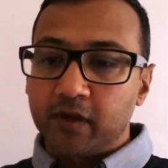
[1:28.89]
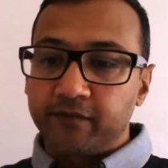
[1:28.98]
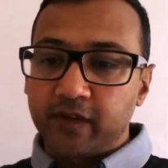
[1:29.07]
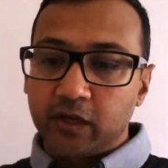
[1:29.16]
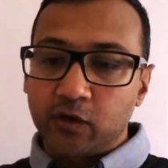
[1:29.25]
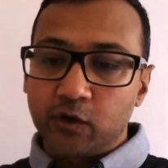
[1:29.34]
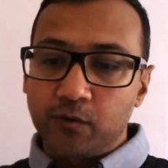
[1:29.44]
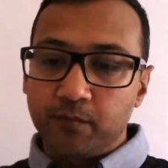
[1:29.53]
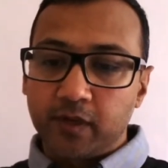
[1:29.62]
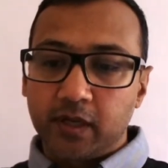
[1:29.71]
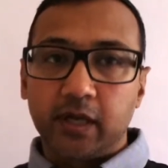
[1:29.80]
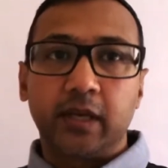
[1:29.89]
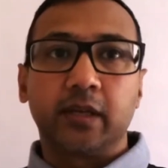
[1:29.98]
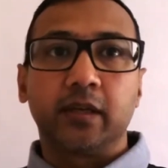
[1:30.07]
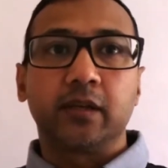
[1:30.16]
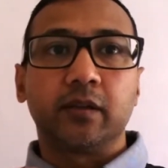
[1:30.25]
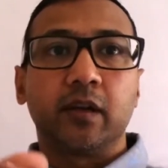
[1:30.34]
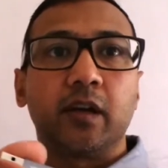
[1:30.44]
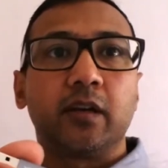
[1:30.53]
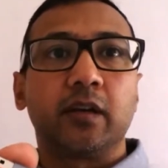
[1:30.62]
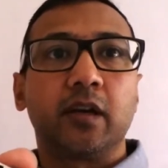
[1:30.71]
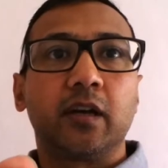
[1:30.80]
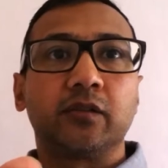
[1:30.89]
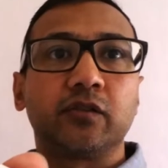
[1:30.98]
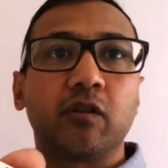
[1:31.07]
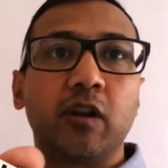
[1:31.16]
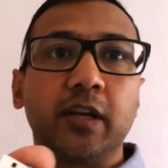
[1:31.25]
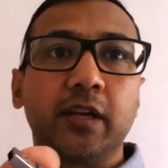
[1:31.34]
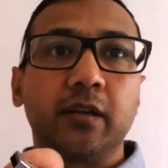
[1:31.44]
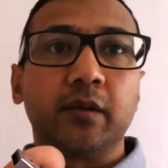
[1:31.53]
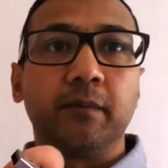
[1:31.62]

They come in a solid